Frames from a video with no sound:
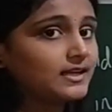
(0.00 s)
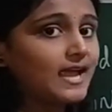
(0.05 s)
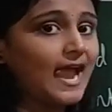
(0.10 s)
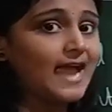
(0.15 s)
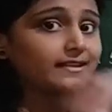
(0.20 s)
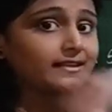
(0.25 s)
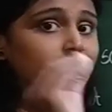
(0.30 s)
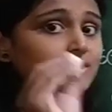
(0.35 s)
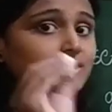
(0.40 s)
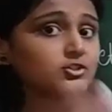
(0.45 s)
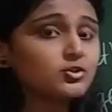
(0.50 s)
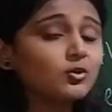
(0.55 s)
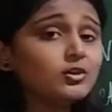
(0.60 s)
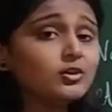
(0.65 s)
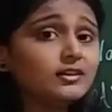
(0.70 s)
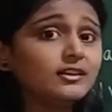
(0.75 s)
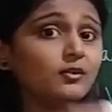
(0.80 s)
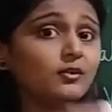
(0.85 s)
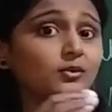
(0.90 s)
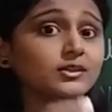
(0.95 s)
As I
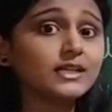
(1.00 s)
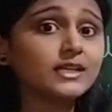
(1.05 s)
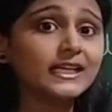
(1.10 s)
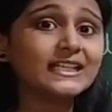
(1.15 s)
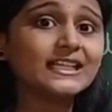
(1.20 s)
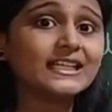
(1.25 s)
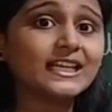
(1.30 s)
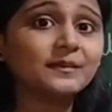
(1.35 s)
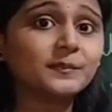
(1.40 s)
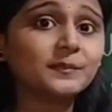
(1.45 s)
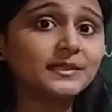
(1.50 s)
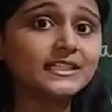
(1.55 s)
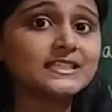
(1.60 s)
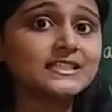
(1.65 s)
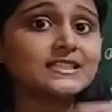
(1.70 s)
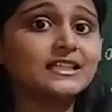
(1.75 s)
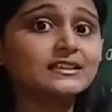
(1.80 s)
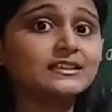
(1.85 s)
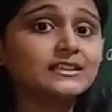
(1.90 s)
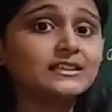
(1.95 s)
told, unit increment
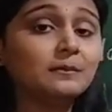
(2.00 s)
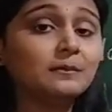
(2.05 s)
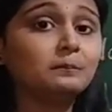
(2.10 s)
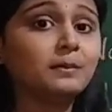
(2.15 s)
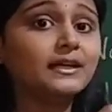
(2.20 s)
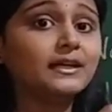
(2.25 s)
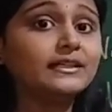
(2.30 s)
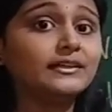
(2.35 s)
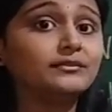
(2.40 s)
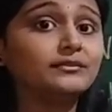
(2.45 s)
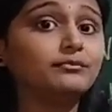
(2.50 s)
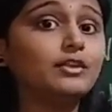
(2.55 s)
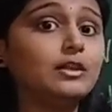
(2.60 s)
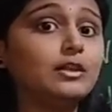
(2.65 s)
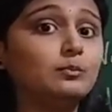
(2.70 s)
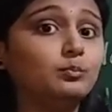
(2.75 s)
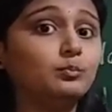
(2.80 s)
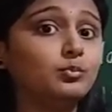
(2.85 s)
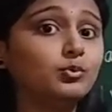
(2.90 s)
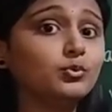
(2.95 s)
is nothing but it
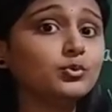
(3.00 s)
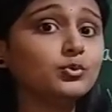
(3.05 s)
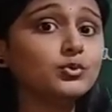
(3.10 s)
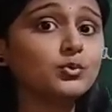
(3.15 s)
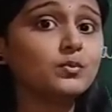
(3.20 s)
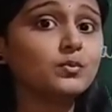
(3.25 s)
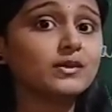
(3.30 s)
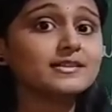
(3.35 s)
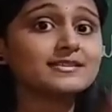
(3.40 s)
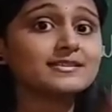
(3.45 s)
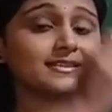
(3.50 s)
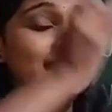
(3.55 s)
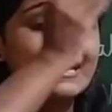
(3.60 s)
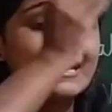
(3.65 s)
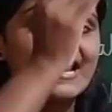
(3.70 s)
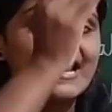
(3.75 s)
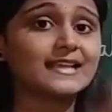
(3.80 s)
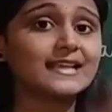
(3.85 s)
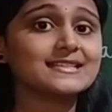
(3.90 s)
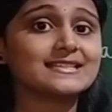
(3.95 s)
will move towards the
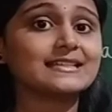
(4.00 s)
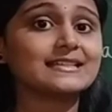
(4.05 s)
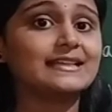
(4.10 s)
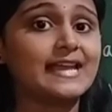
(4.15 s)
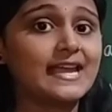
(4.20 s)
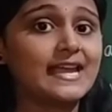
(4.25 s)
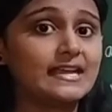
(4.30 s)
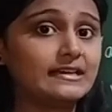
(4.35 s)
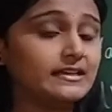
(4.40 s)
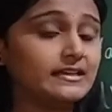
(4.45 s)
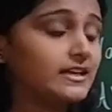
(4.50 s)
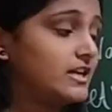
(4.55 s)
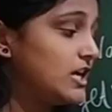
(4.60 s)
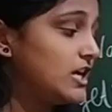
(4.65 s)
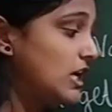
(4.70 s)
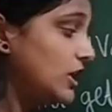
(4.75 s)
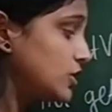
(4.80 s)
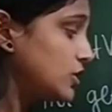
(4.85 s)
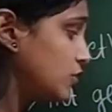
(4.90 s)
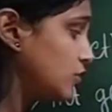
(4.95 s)
next line.
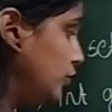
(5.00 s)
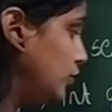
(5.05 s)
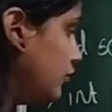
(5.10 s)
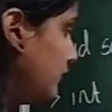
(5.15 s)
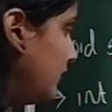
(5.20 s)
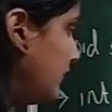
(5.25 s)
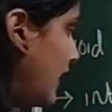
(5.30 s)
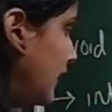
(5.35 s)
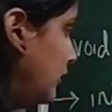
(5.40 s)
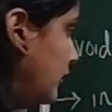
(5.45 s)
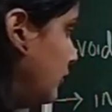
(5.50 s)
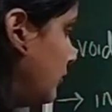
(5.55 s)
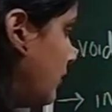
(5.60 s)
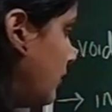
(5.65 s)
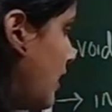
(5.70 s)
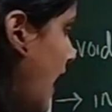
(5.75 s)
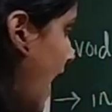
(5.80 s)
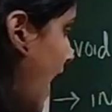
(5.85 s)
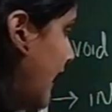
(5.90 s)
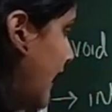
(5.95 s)
So new value,
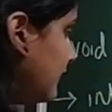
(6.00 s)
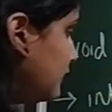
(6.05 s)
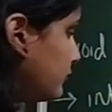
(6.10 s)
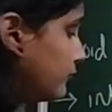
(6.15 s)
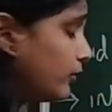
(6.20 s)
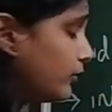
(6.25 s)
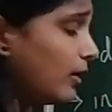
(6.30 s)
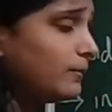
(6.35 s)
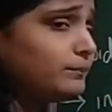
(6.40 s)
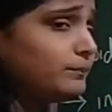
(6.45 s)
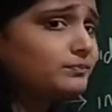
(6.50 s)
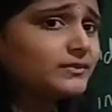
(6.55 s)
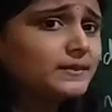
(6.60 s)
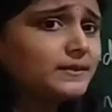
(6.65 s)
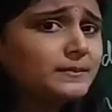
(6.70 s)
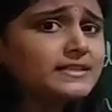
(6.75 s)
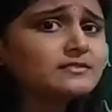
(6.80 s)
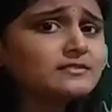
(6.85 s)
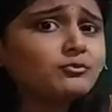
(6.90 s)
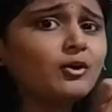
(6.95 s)
and from
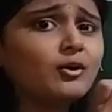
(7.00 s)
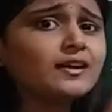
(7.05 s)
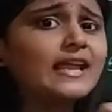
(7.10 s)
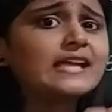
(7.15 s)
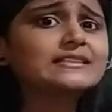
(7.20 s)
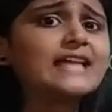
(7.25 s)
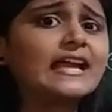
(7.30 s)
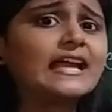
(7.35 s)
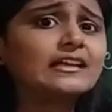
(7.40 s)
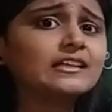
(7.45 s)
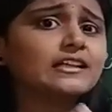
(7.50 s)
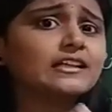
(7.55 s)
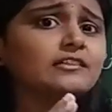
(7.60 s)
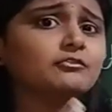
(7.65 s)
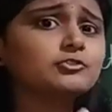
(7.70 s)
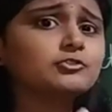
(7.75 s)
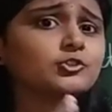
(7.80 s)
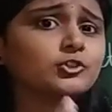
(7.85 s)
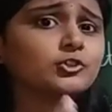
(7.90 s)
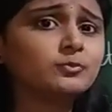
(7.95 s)
means what exactly
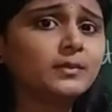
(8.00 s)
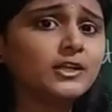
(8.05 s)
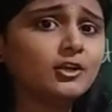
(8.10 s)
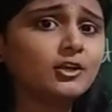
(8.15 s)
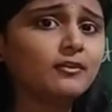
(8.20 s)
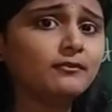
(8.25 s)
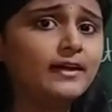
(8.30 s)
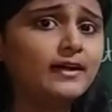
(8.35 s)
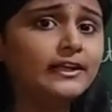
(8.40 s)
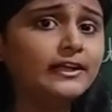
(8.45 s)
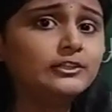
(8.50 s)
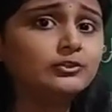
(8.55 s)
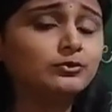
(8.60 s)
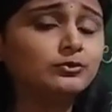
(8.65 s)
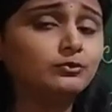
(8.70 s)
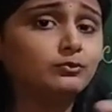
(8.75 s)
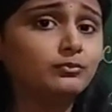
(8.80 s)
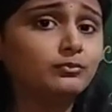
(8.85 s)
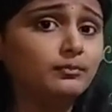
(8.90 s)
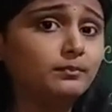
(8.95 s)
should be your
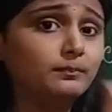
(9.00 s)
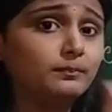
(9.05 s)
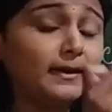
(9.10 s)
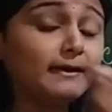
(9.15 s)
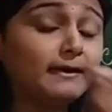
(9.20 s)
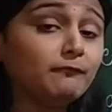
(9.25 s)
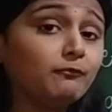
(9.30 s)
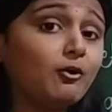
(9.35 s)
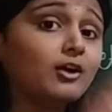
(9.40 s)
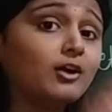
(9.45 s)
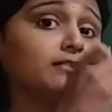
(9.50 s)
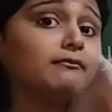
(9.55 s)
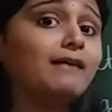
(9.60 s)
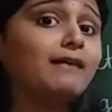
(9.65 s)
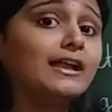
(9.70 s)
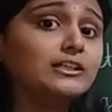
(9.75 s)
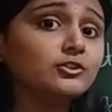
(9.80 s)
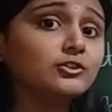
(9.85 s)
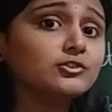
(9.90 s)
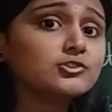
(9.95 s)
value? By what
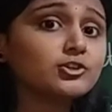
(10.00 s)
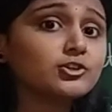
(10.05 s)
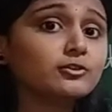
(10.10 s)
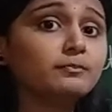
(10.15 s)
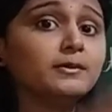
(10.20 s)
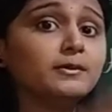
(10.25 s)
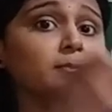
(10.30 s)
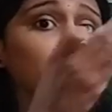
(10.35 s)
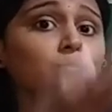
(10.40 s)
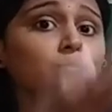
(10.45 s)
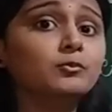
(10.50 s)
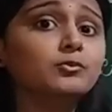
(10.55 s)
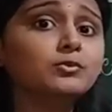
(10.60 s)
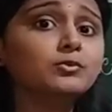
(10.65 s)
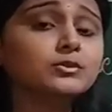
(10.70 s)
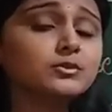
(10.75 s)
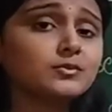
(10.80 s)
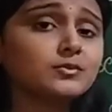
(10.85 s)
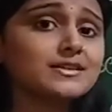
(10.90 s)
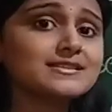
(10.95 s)
value should we
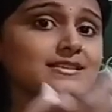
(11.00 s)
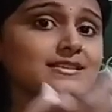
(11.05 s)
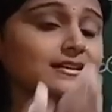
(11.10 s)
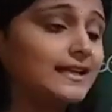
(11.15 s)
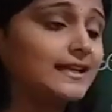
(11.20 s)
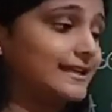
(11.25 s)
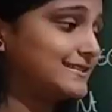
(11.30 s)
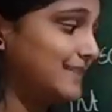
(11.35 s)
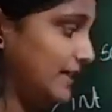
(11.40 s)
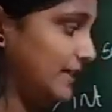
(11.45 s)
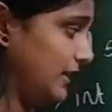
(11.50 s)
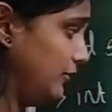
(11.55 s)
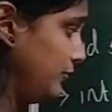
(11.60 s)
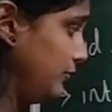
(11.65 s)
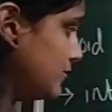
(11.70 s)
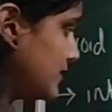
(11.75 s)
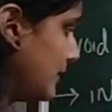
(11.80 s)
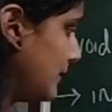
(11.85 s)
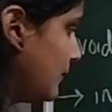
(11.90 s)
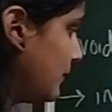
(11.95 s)
move towards the next line? If
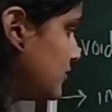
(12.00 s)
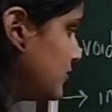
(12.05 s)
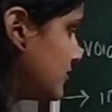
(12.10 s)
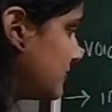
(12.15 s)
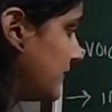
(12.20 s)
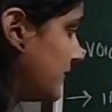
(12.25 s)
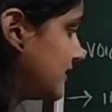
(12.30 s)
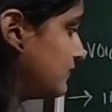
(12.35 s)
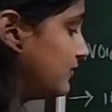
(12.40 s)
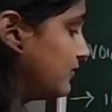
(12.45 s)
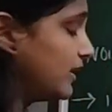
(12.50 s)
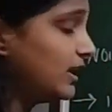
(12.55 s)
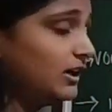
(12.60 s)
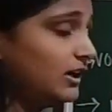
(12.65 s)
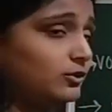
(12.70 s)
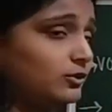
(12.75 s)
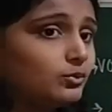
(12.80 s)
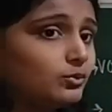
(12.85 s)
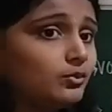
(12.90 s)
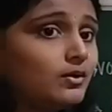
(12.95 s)
you suppose you specified
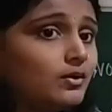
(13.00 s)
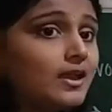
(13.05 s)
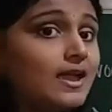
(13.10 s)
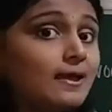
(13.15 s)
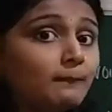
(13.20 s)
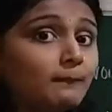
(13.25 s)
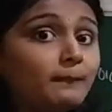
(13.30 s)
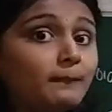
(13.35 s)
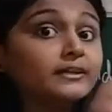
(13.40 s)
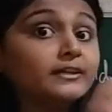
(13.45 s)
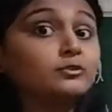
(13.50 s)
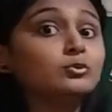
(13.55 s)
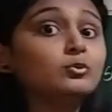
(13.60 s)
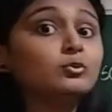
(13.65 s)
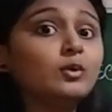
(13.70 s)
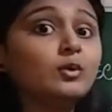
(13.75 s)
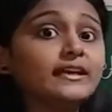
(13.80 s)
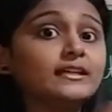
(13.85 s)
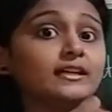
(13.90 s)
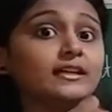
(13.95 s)
here 2, by 2
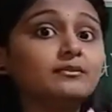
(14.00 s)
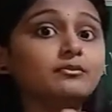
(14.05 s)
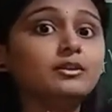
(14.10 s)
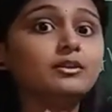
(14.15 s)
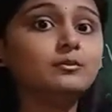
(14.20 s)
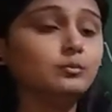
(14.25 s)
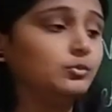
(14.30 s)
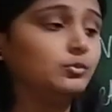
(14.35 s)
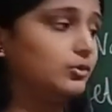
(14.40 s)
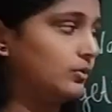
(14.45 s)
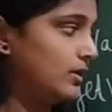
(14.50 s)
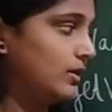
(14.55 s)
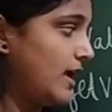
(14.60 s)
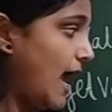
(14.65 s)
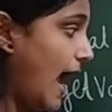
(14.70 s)
line it will move.